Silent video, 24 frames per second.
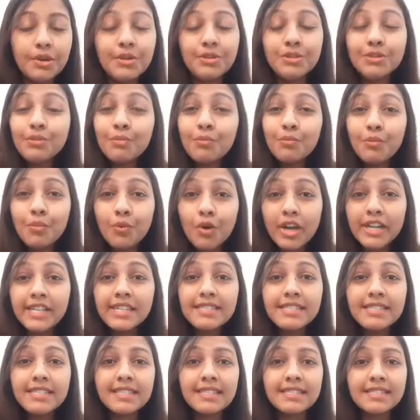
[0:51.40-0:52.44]
So what
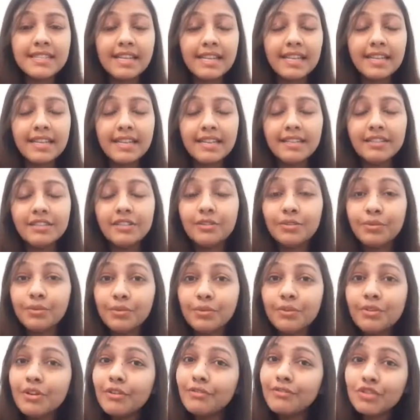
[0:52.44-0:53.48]
is exactly the
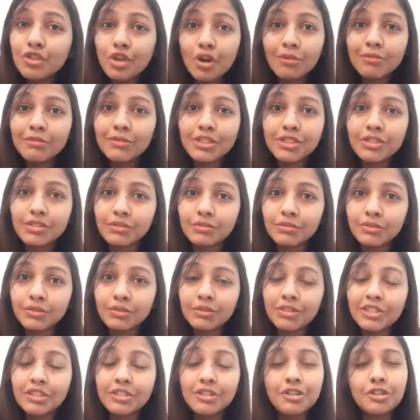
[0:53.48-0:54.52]
role of job
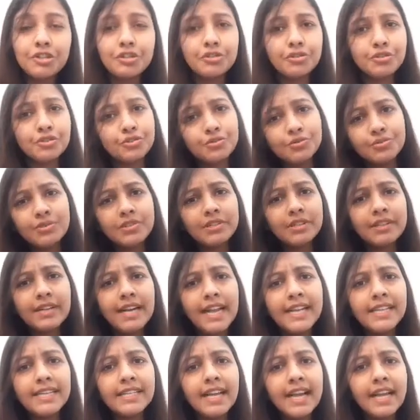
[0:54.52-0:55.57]
interviewer? To choose the
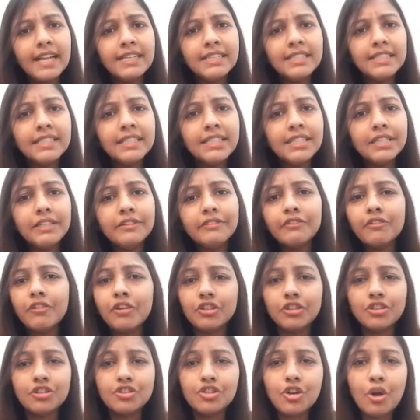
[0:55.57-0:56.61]
right candidate
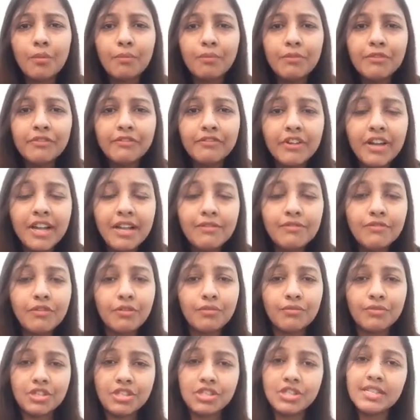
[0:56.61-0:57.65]
for the job profile
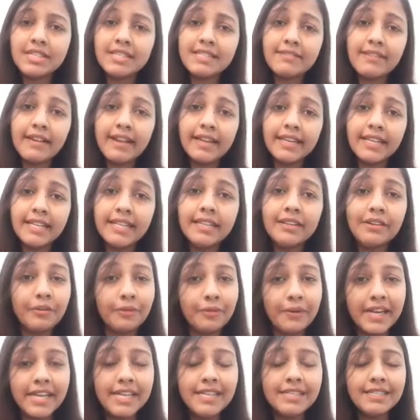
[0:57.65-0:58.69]
for which he is hiring,
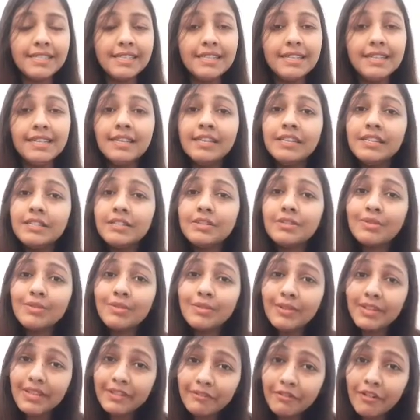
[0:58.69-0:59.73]
right? So
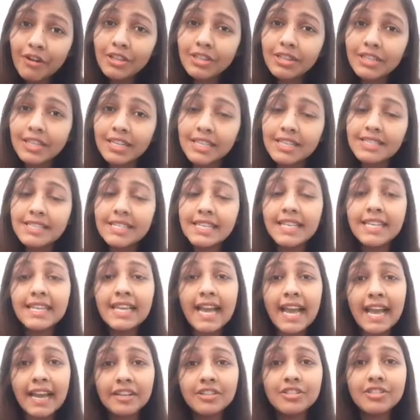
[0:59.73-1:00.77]
for this he
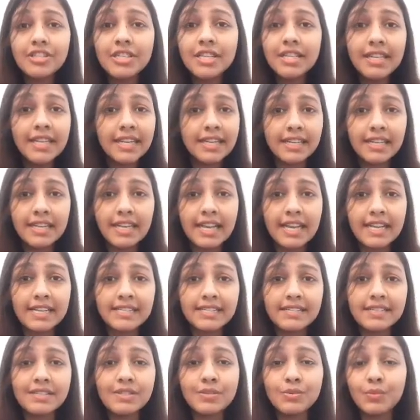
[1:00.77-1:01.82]
actually
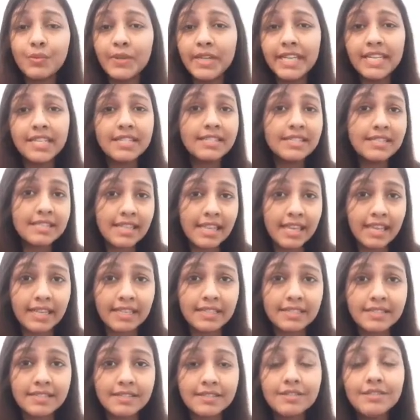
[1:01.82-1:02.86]
analyzes various
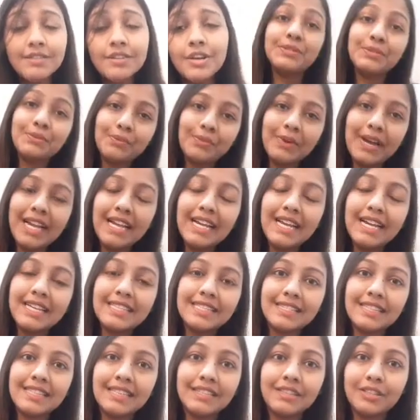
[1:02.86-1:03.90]
things. So while
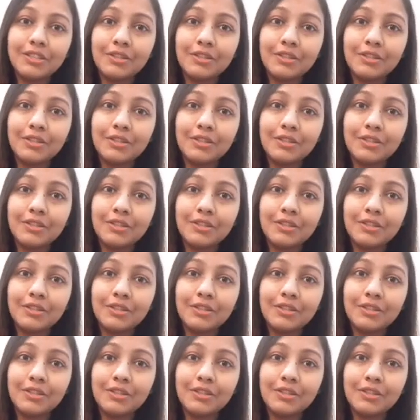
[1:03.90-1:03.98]
asking